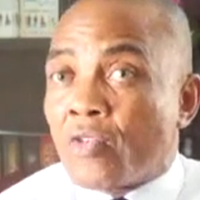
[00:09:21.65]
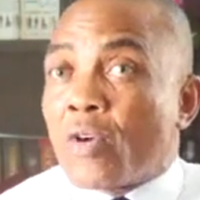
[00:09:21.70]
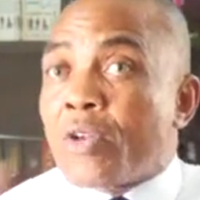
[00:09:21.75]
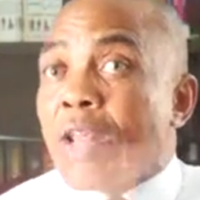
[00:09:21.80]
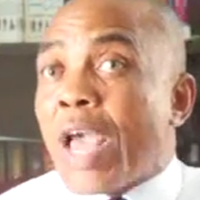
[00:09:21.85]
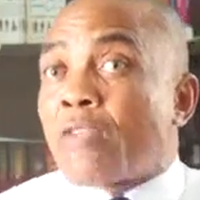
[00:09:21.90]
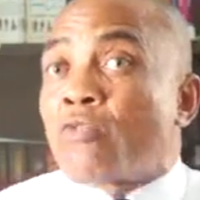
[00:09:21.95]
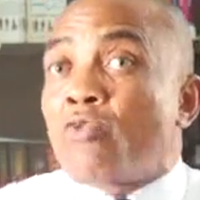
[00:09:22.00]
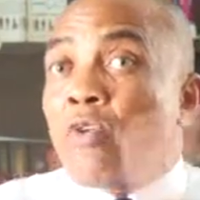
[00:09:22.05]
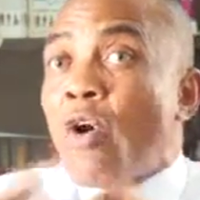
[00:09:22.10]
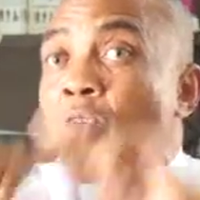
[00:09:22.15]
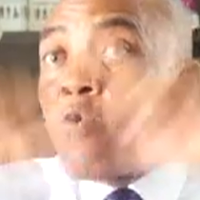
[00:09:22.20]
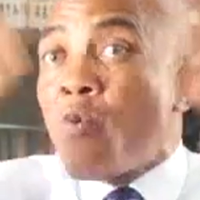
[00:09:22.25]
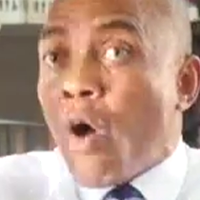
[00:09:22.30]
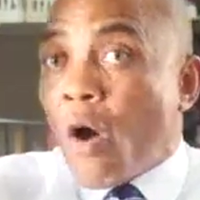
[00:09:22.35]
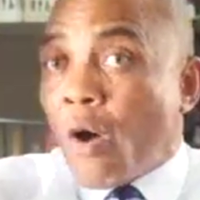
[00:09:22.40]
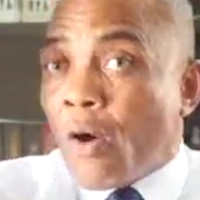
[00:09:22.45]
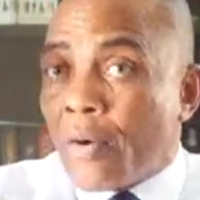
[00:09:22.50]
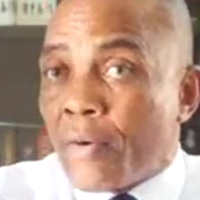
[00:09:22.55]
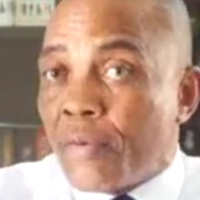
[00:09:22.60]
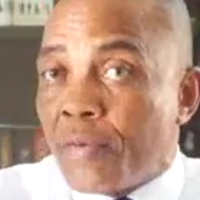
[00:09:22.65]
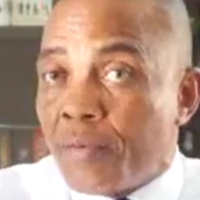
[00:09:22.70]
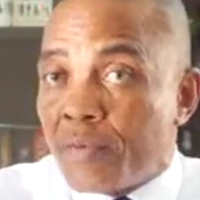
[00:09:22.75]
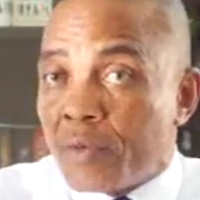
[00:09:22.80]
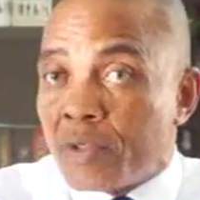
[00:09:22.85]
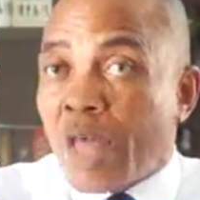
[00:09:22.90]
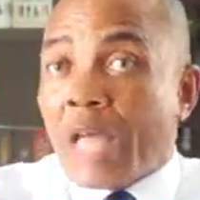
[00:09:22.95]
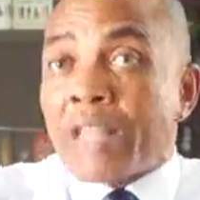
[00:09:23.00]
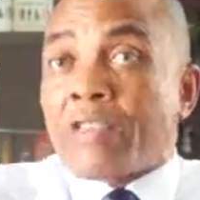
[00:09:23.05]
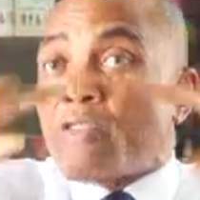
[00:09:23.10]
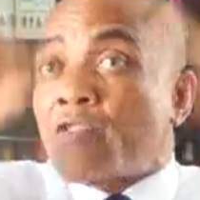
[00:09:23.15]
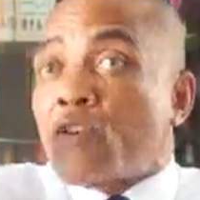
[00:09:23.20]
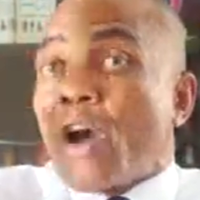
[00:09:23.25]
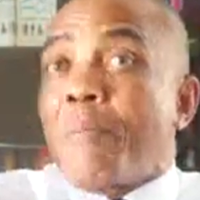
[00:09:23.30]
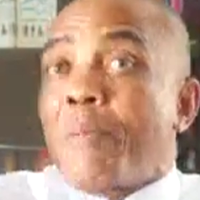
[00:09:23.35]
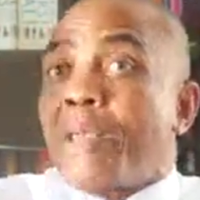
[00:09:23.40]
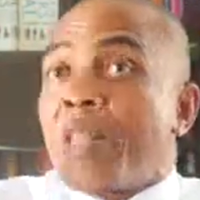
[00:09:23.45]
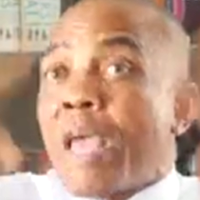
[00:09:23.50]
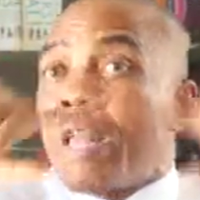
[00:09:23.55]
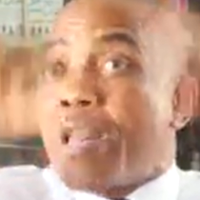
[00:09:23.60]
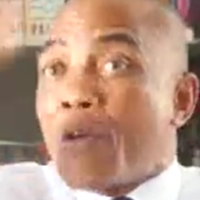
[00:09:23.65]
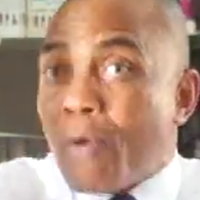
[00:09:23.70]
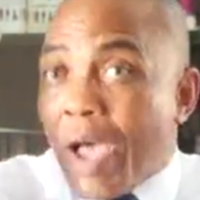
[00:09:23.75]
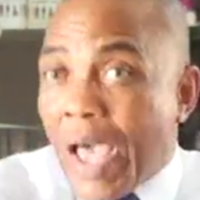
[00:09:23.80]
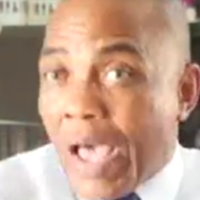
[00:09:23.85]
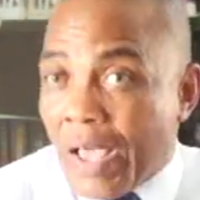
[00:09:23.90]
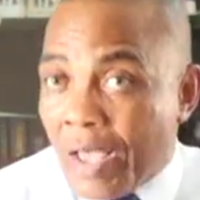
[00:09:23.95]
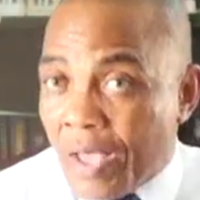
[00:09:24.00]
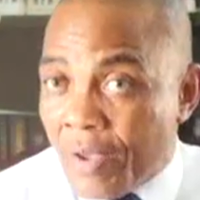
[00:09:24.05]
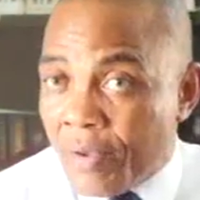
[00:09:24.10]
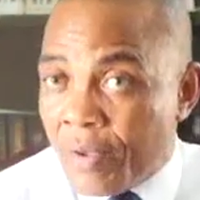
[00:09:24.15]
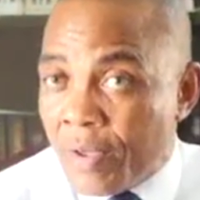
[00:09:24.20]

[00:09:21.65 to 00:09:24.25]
So there's no war that is coming anywhere.